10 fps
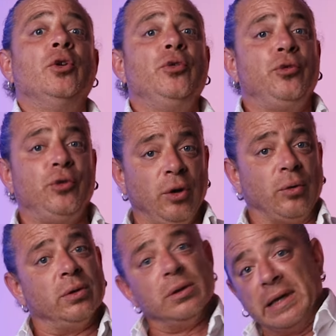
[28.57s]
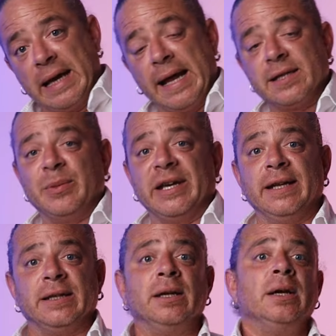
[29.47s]
So let's
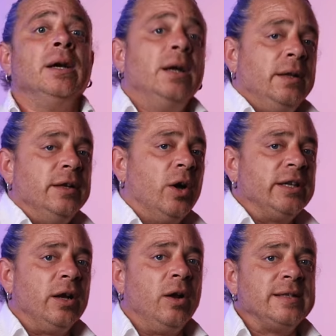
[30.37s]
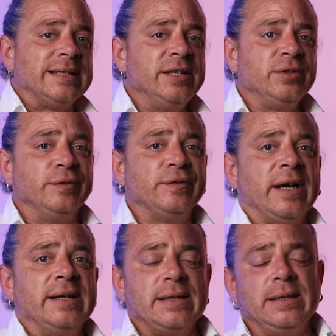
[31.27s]
begin. The idealization
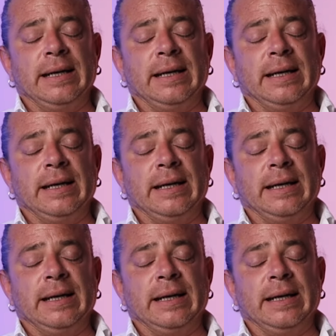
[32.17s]
phase.